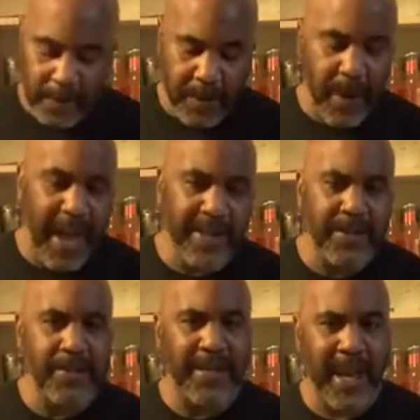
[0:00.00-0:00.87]

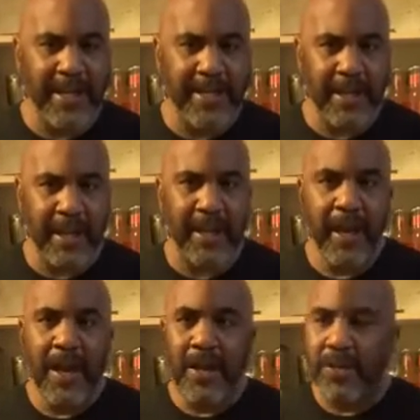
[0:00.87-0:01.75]
As you taste it,
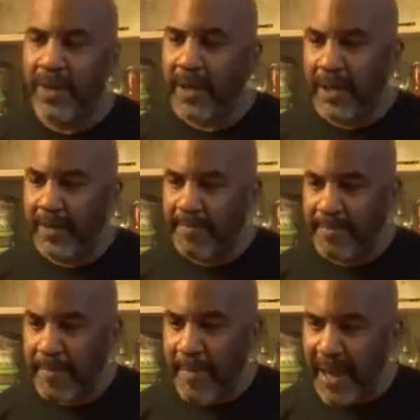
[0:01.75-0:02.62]
you can
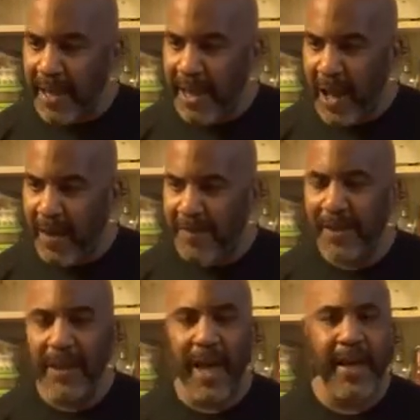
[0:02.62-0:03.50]
make it however
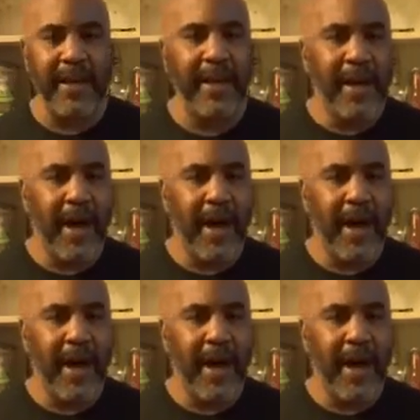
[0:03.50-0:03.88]
you like,